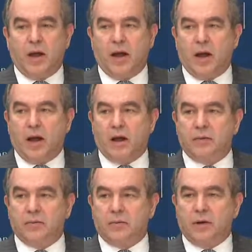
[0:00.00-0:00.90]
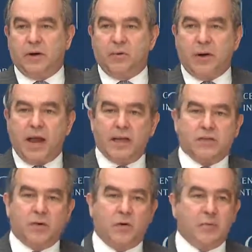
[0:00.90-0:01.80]
uh, you know, we
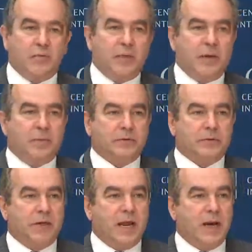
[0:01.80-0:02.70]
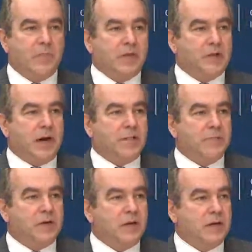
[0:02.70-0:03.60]
asked a group of people to name the top